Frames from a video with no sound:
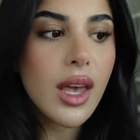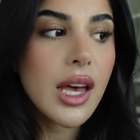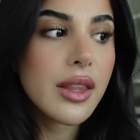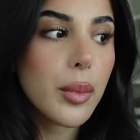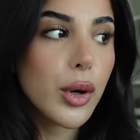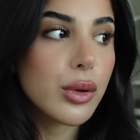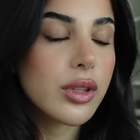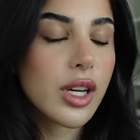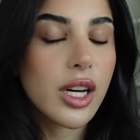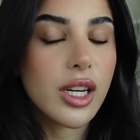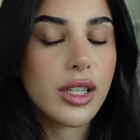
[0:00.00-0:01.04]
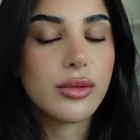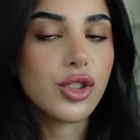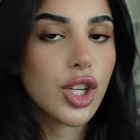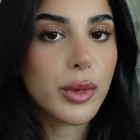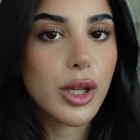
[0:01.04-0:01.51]
And they're both
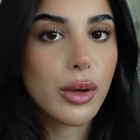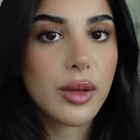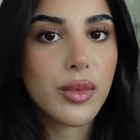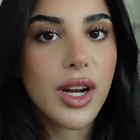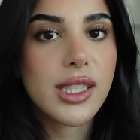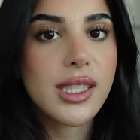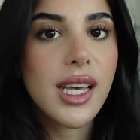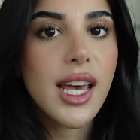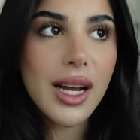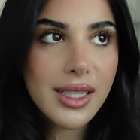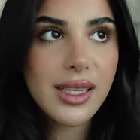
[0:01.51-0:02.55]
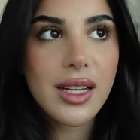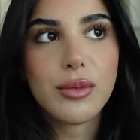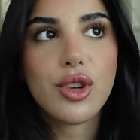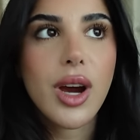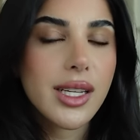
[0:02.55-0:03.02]
gym clothing brands. Like I said, I'm
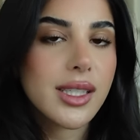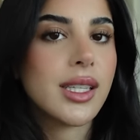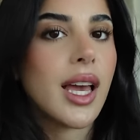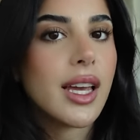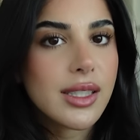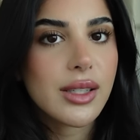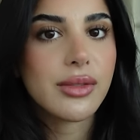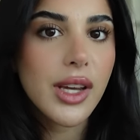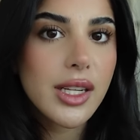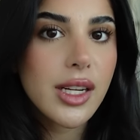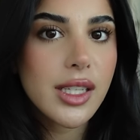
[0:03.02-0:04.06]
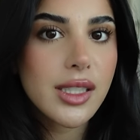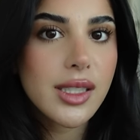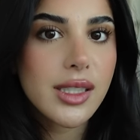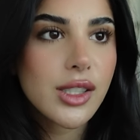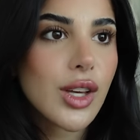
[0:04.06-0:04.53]
trying to get into fitness.
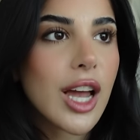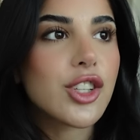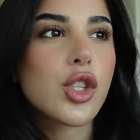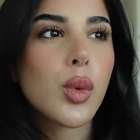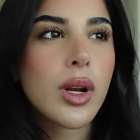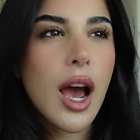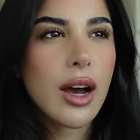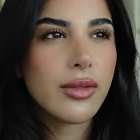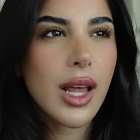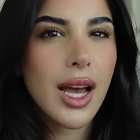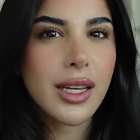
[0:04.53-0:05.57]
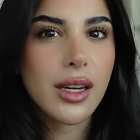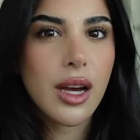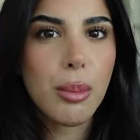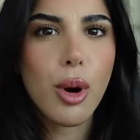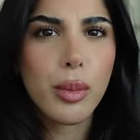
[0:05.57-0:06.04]
So I just want to have like
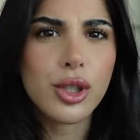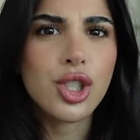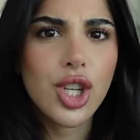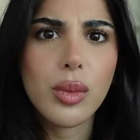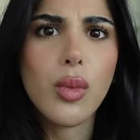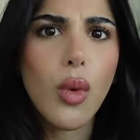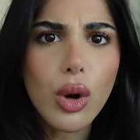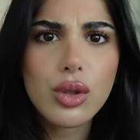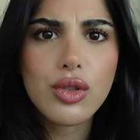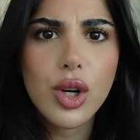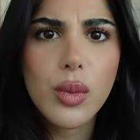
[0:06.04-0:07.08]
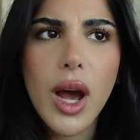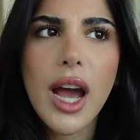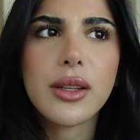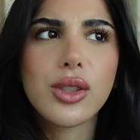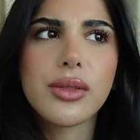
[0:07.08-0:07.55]
a proper gym wardrobe where
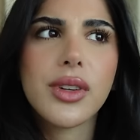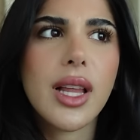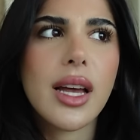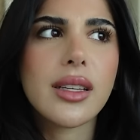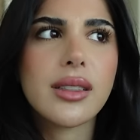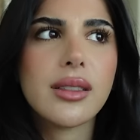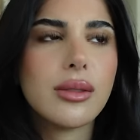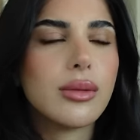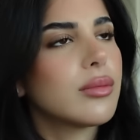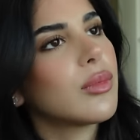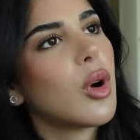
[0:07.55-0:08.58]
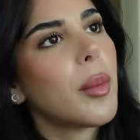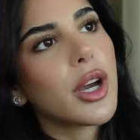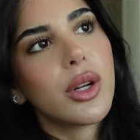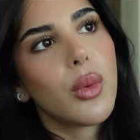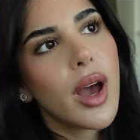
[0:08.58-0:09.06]
I don't feel like, what am I
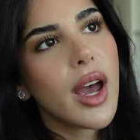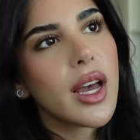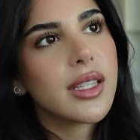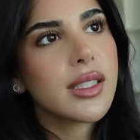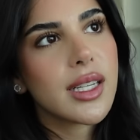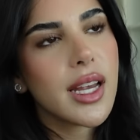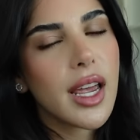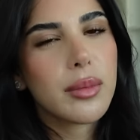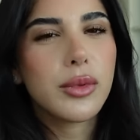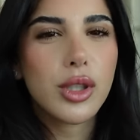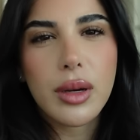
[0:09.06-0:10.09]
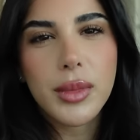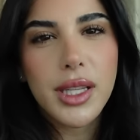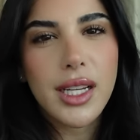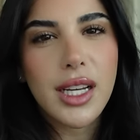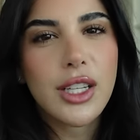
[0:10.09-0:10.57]
going to wear today? You know what I mean?
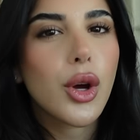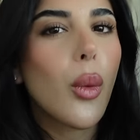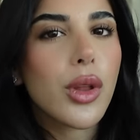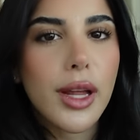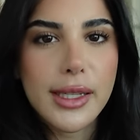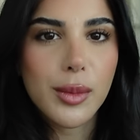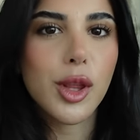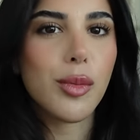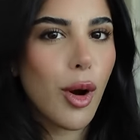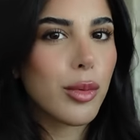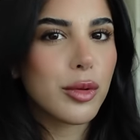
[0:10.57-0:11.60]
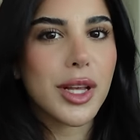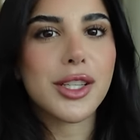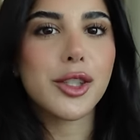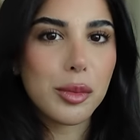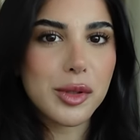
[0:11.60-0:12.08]
Like, I don't want that to be the problem that
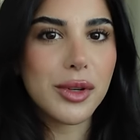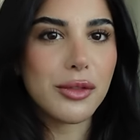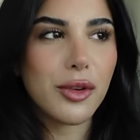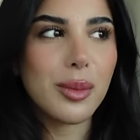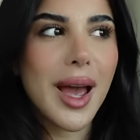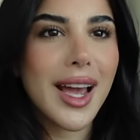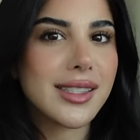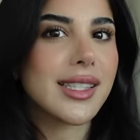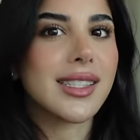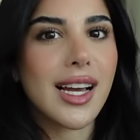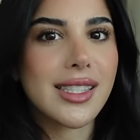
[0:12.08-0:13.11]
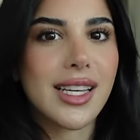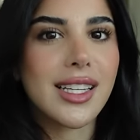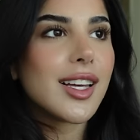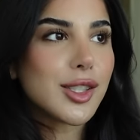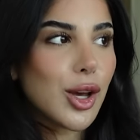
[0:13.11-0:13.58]
stops me from
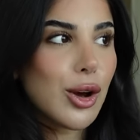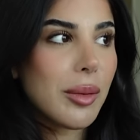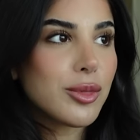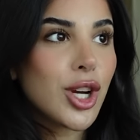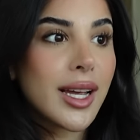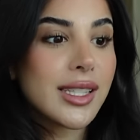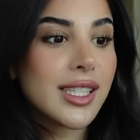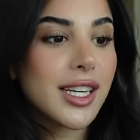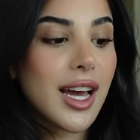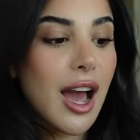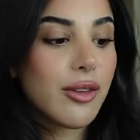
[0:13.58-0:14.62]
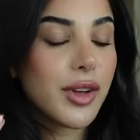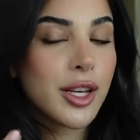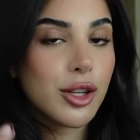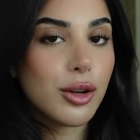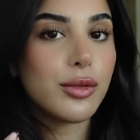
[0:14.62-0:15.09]
exercising. So I'm trying to have
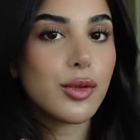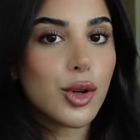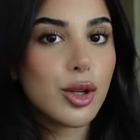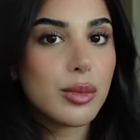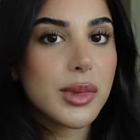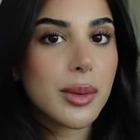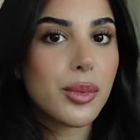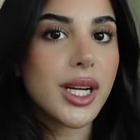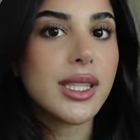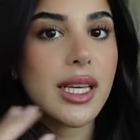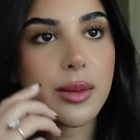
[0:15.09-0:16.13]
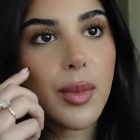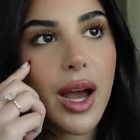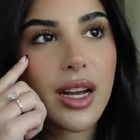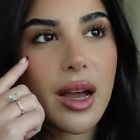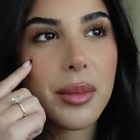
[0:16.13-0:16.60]
enough room to bring things
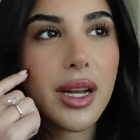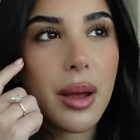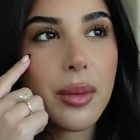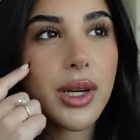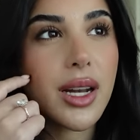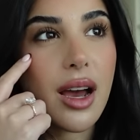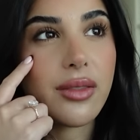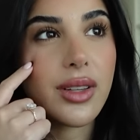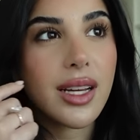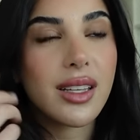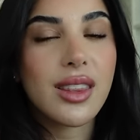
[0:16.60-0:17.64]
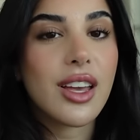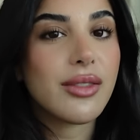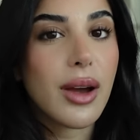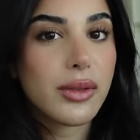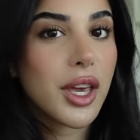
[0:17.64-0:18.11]
back. I mean, I am going to have like
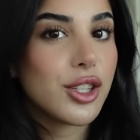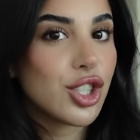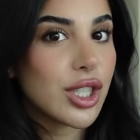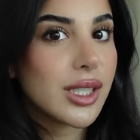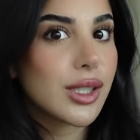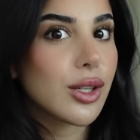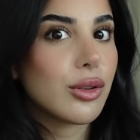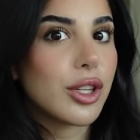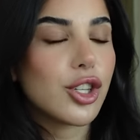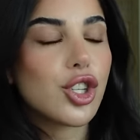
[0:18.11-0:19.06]
35 kg, so it